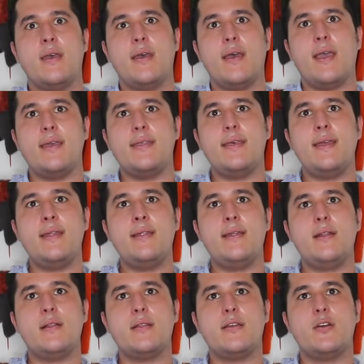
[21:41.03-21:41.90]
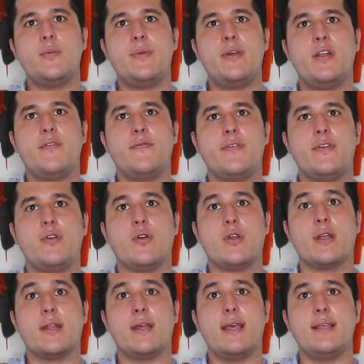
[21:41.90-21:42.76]
I then did a little bit of
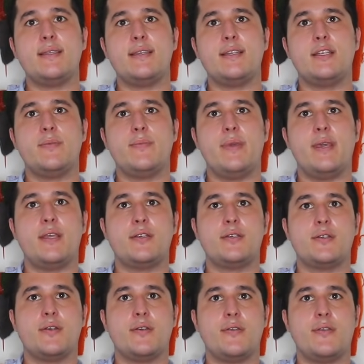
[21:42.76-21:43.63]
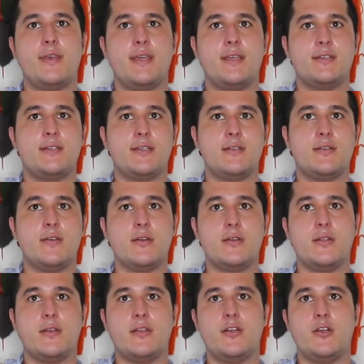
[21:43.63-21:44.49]
reorganizing to make sure things just
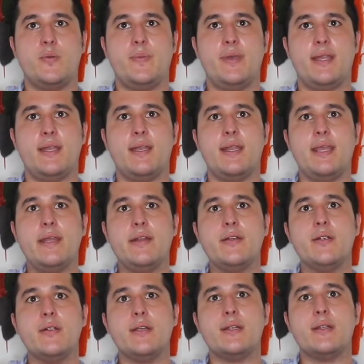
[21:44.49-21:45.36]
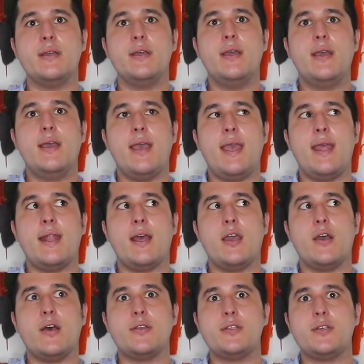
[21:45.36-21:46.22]
looked a little bit neater, and
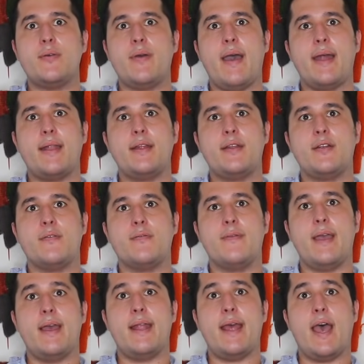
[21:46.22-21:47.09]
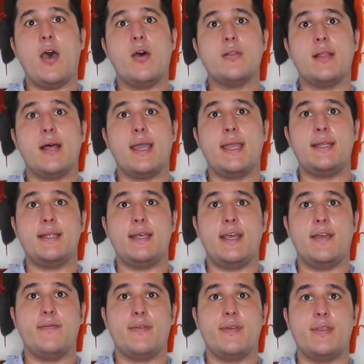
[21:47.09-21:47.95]
I also added a red outline to
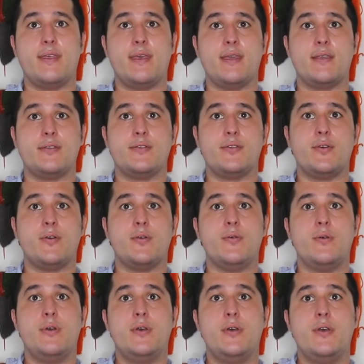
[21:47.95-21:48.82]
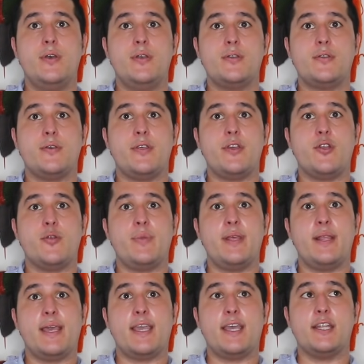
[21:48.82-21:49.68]
everything, so there'd
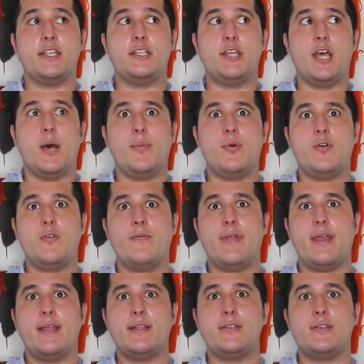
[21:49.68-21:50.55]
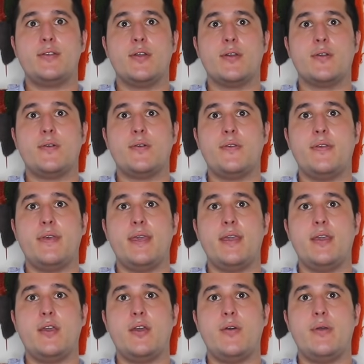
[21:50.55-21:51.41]
be like a double red circle
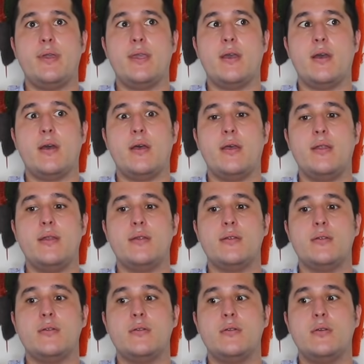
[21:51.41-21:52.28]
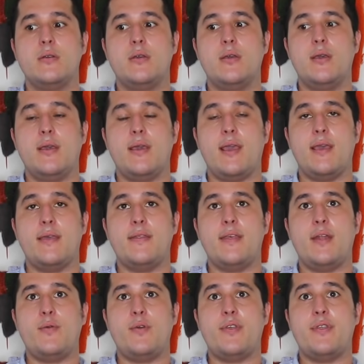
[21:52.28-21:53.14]
thing going on, and
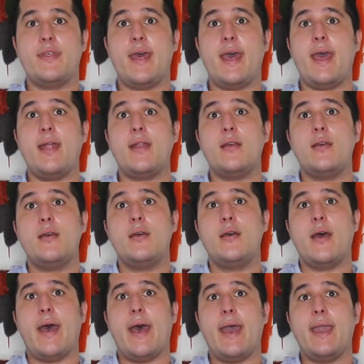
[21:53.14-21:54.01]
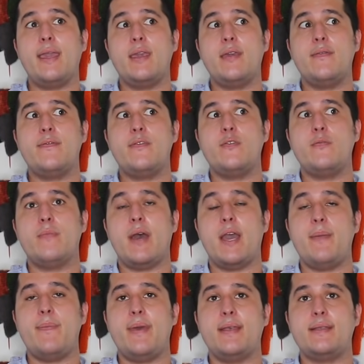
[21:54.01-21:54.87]
then with that, I give you
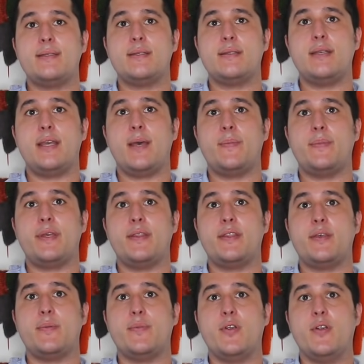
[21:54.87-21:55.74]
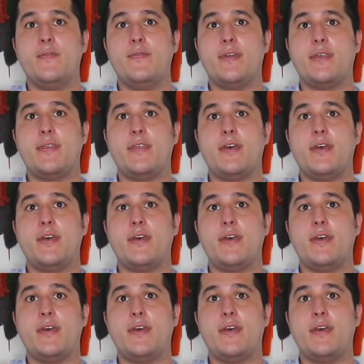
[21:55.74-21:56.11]
my best attempt at the perfect